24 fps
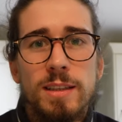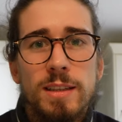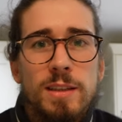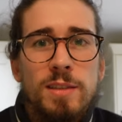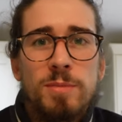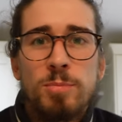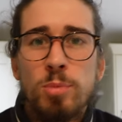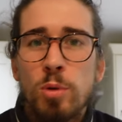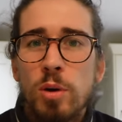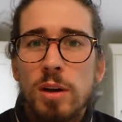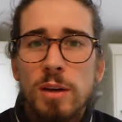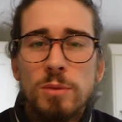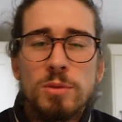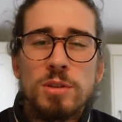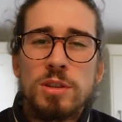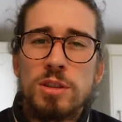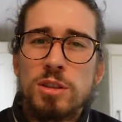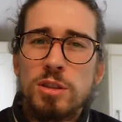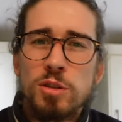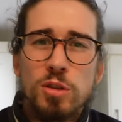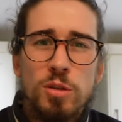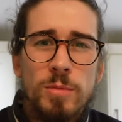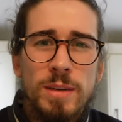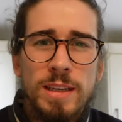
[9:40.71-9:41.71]
They've brought out
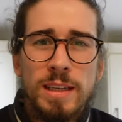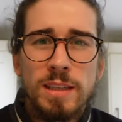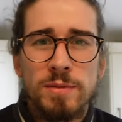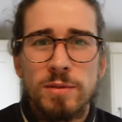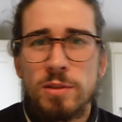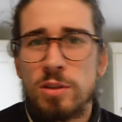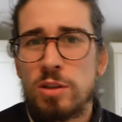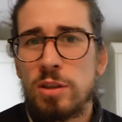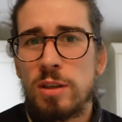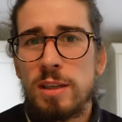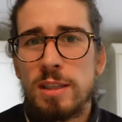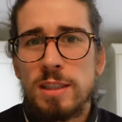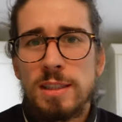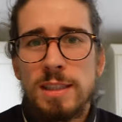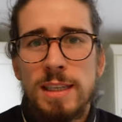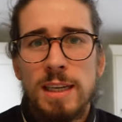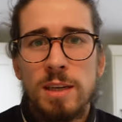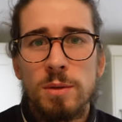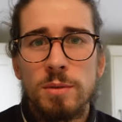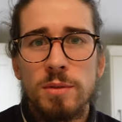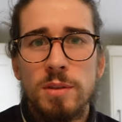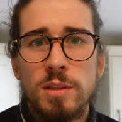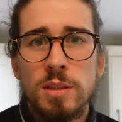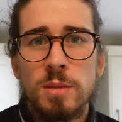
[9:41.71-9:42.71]
so many different colours
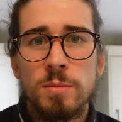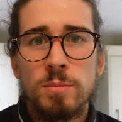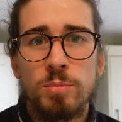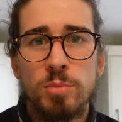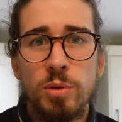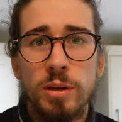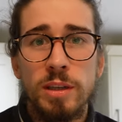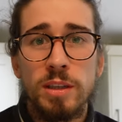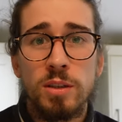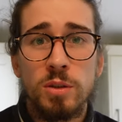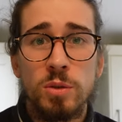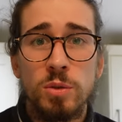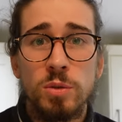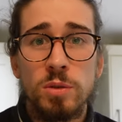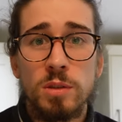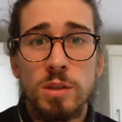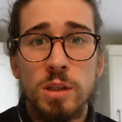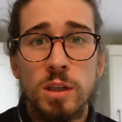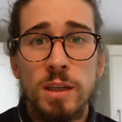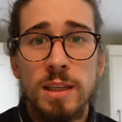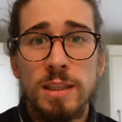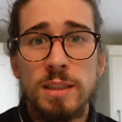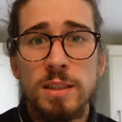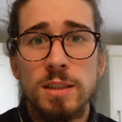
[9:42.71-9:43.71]
now, and there's some pretty cool
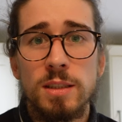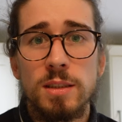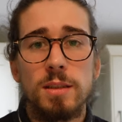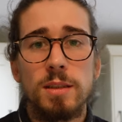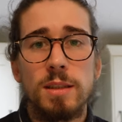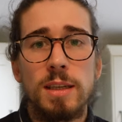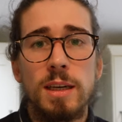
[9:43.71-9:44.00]
colours.